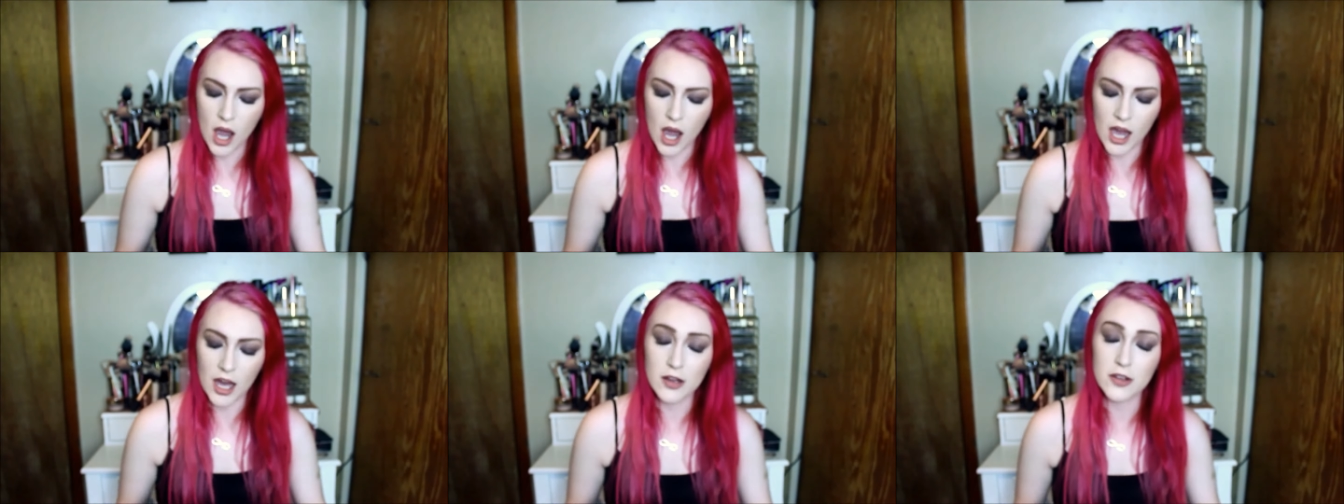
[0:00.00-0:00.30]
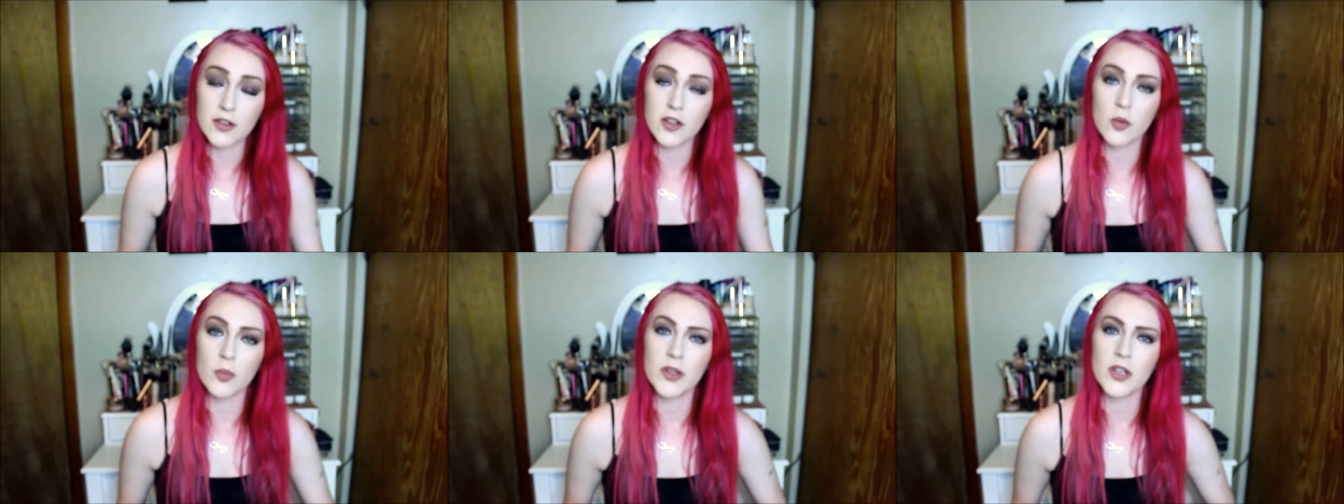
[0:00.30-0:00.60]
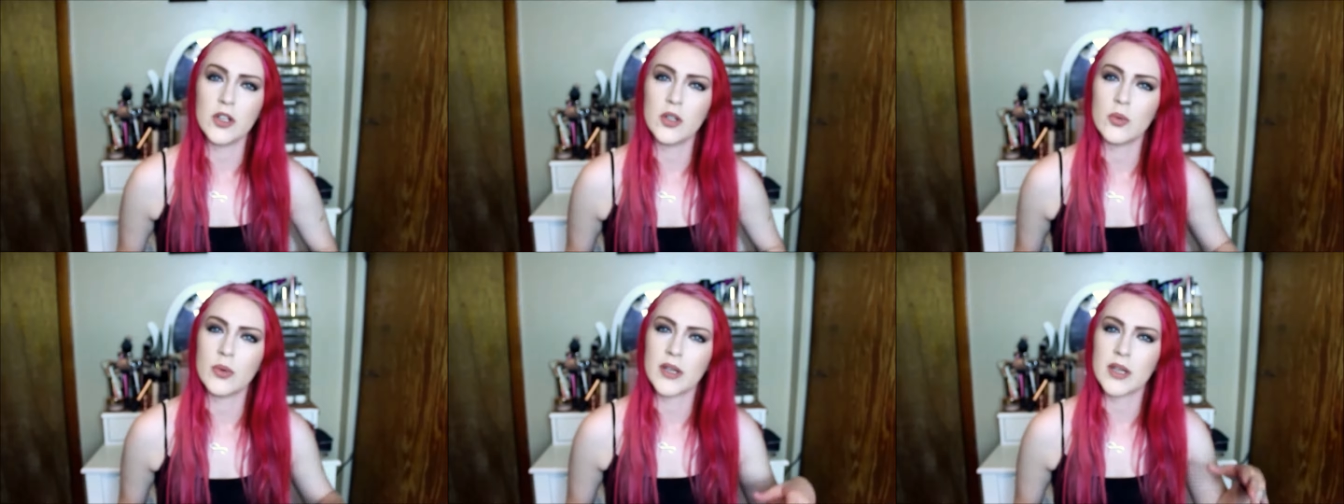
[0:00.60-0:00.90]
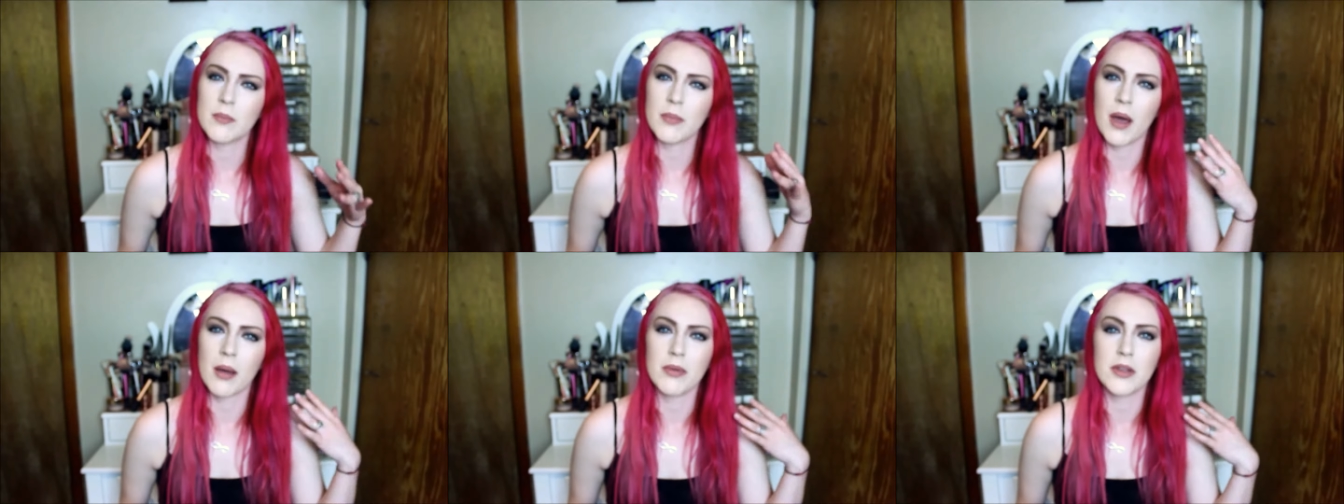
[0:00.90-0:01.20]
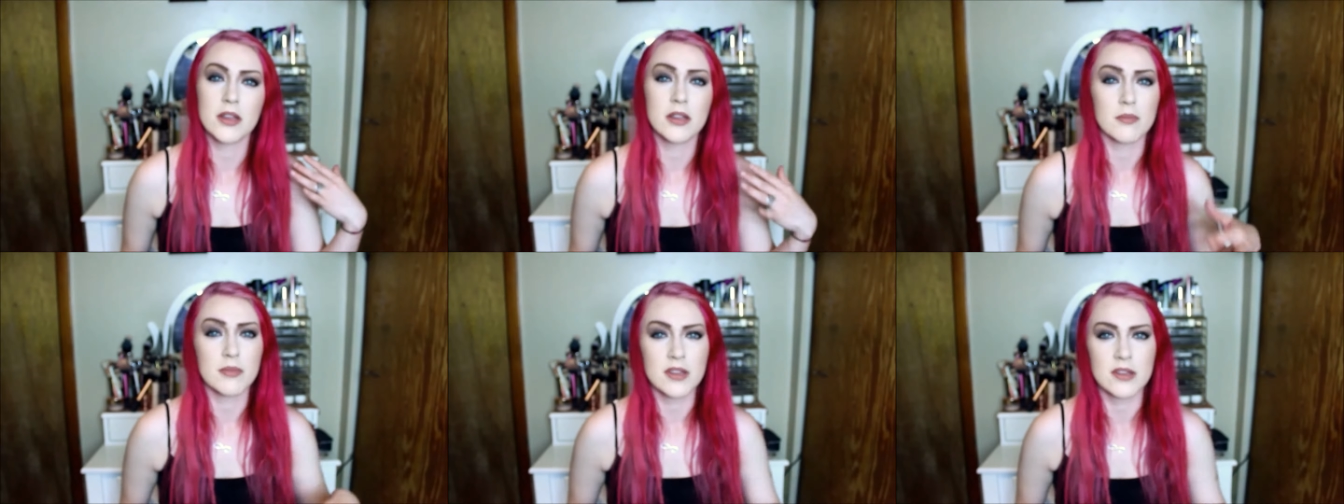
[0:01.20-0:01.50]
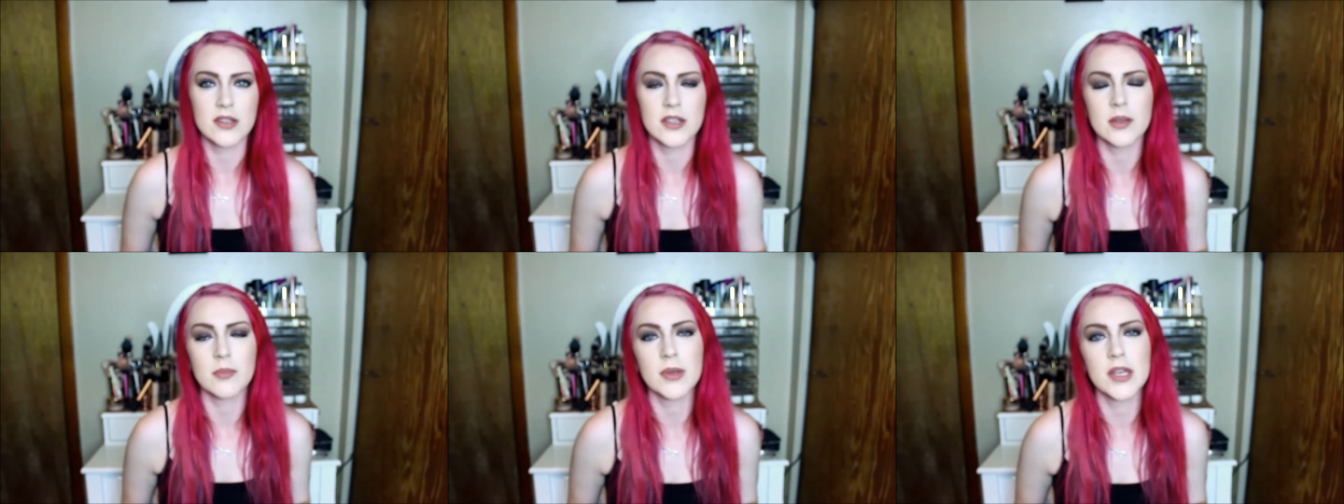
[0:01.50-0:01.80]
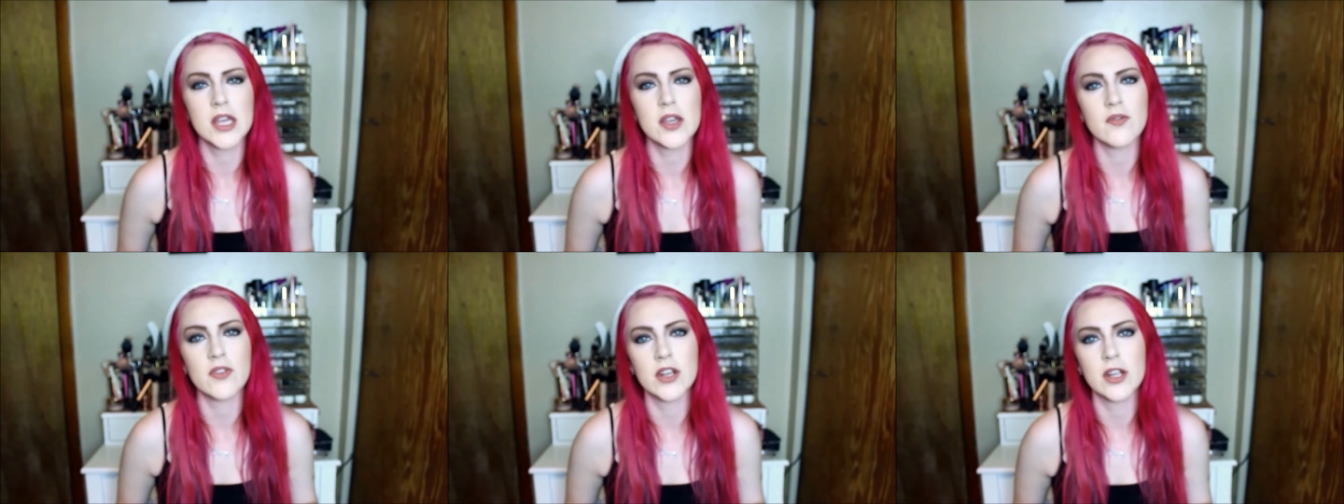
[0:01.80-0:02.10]
I'll still be doing probably some sneak
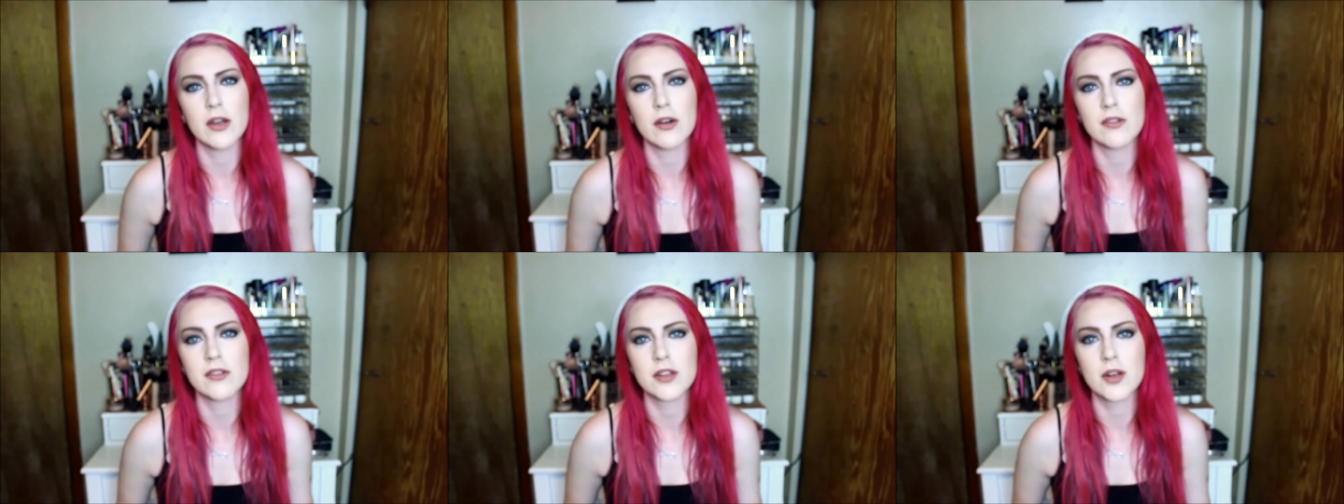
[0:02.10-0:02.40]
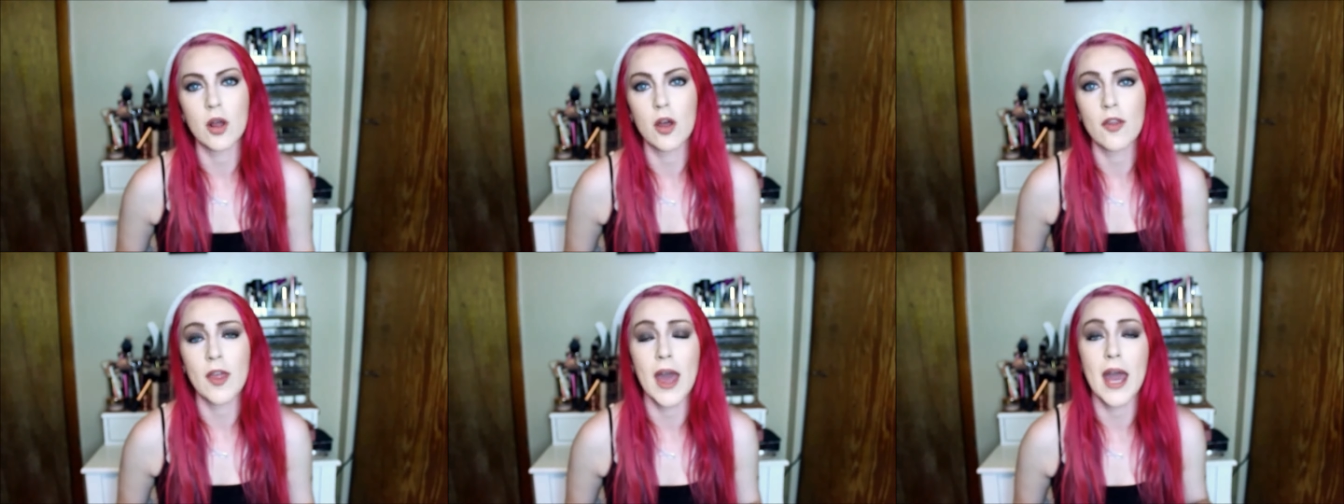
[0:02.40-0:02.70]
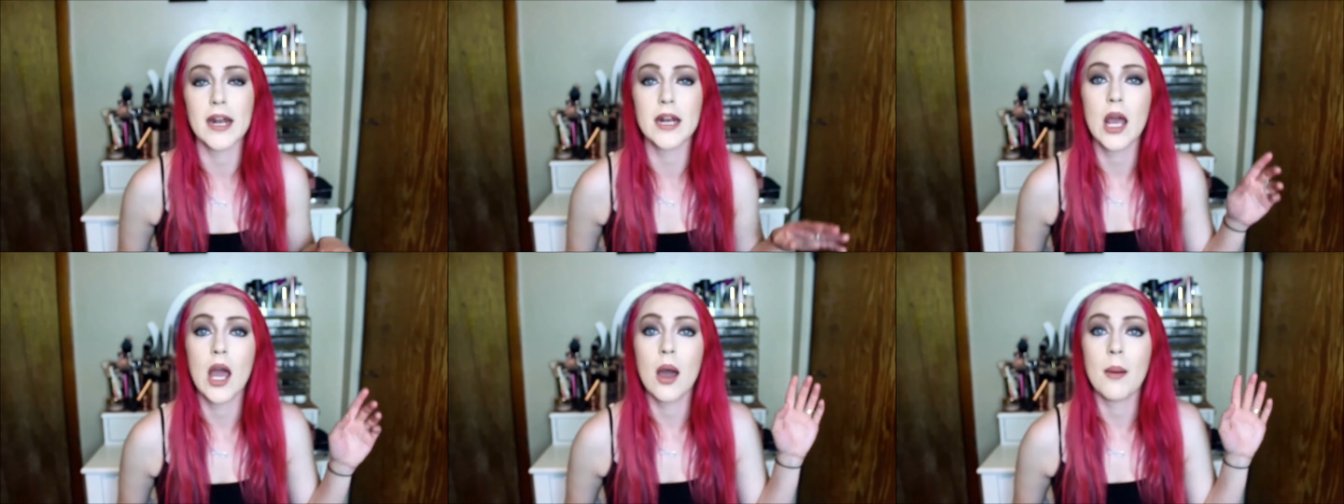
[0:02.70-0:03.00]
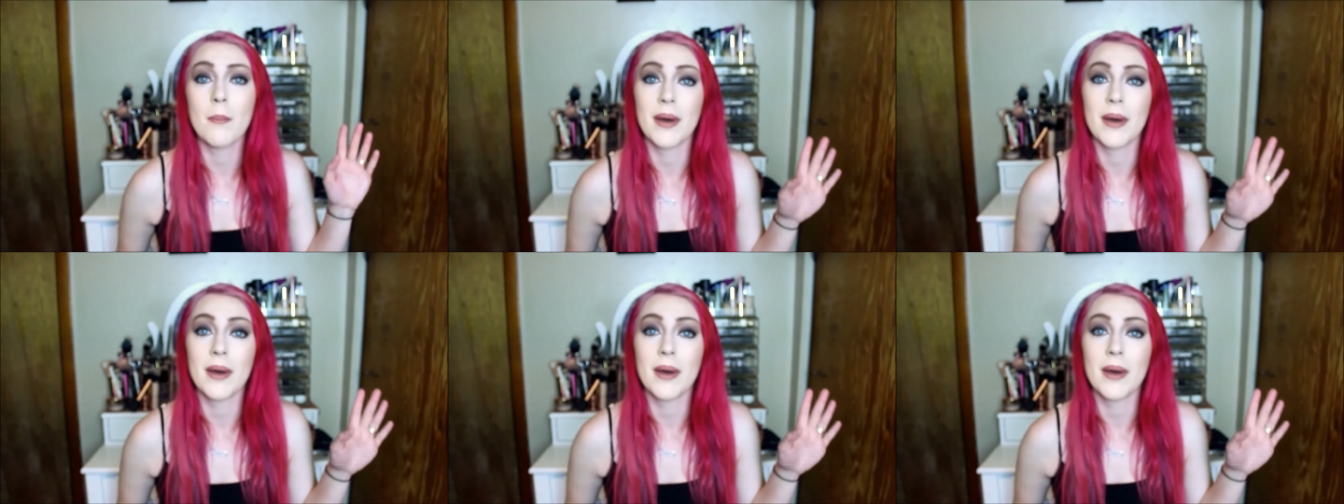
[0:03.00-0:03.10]
peek videos and all that,